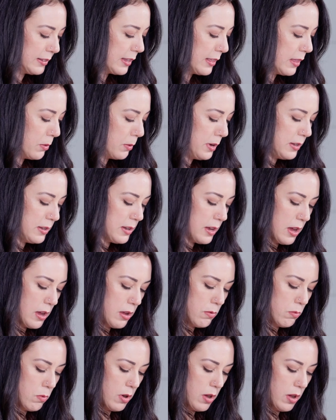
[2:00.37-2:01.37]
thing that we
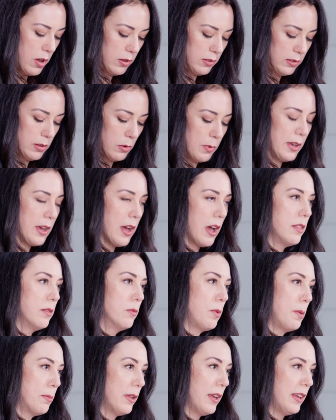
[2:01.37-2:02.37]
did was that
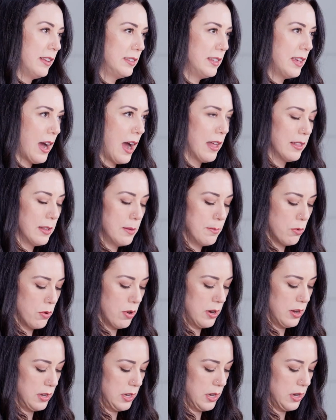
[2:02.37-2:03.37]
we placed the eyelet
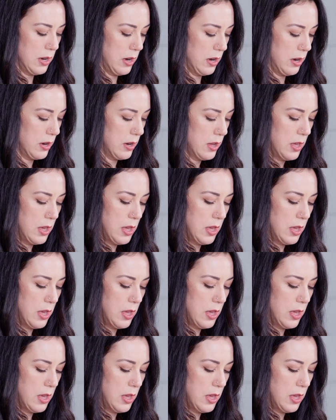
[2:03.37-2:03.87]
board in here,